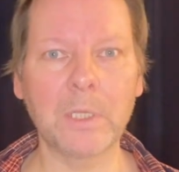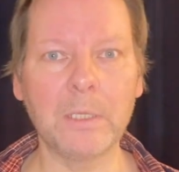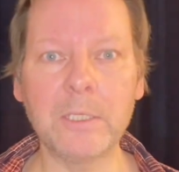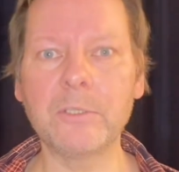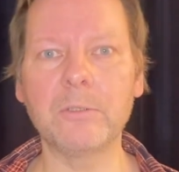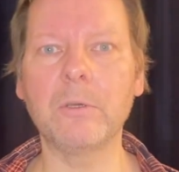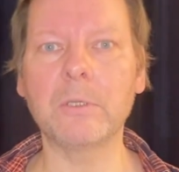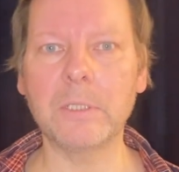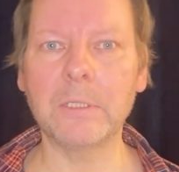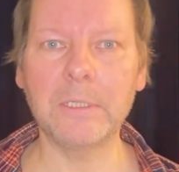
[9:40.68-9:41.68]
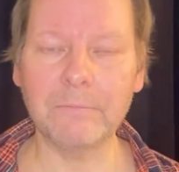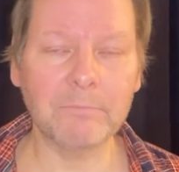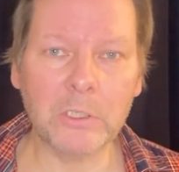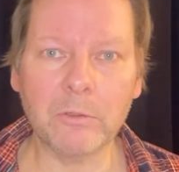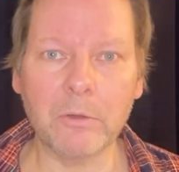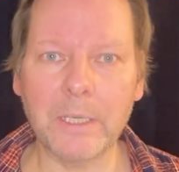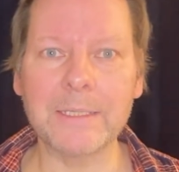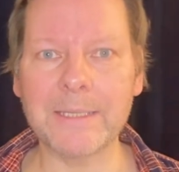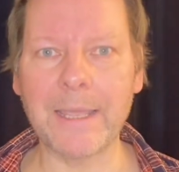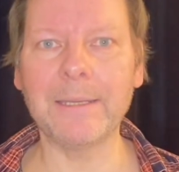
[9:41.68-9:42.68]
is not
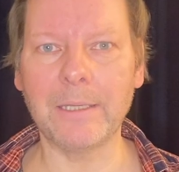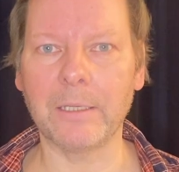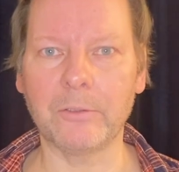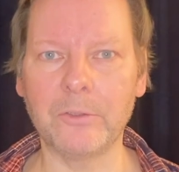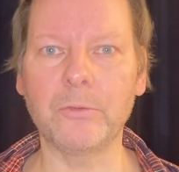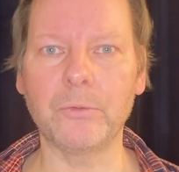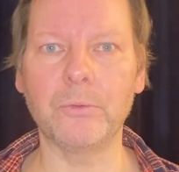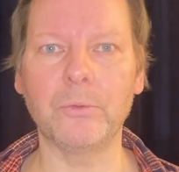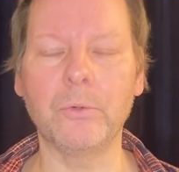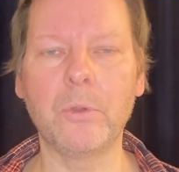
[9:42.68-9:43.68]
intending to